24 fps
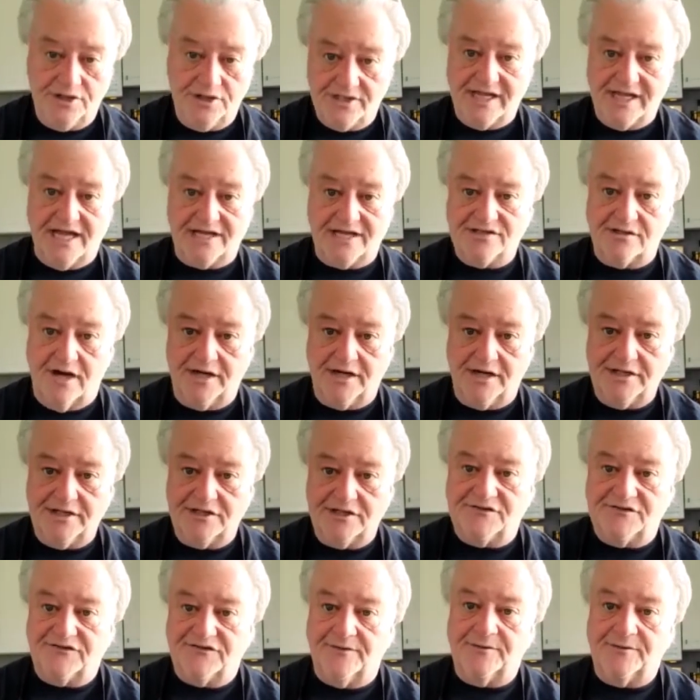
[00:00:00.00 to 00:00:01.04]
you get your
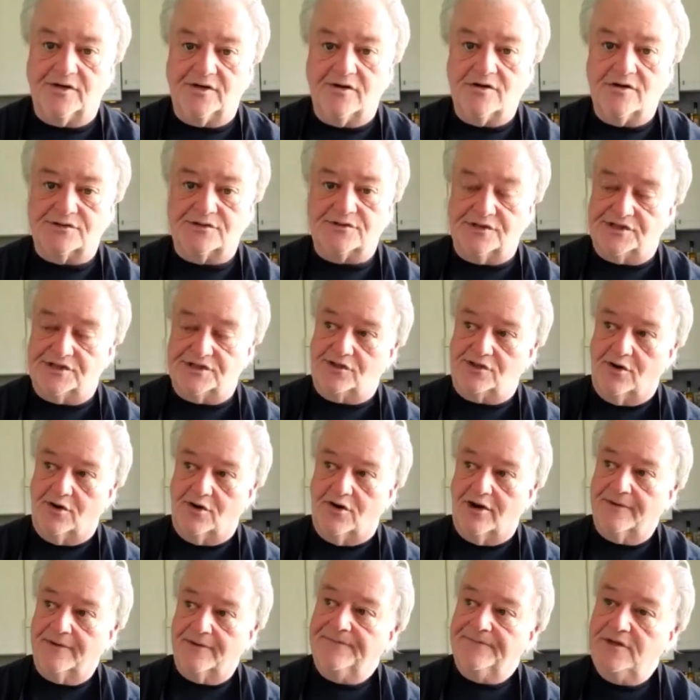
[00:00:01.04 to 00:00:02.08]
onions from the grocery
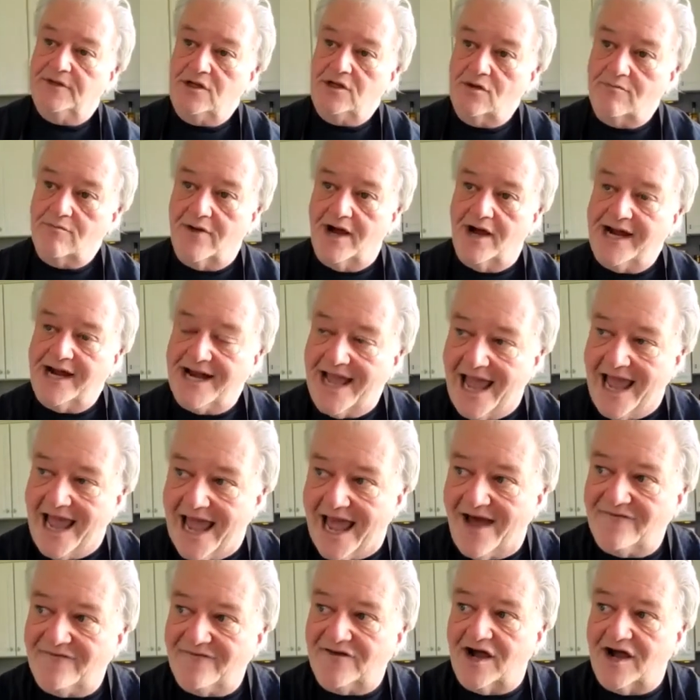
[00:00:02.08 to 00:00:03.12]
store, you might
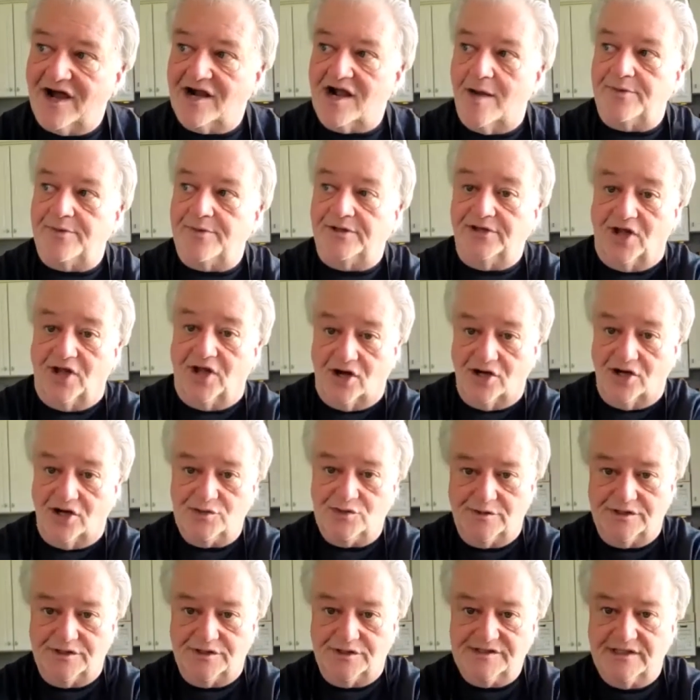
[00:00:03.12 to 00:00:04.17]
have a couple
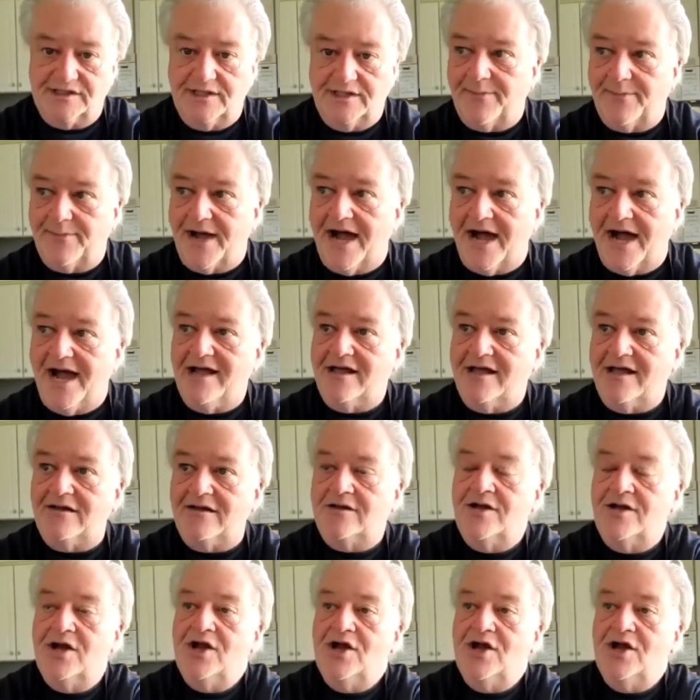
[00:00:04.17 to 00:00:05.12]
large ones in the pile.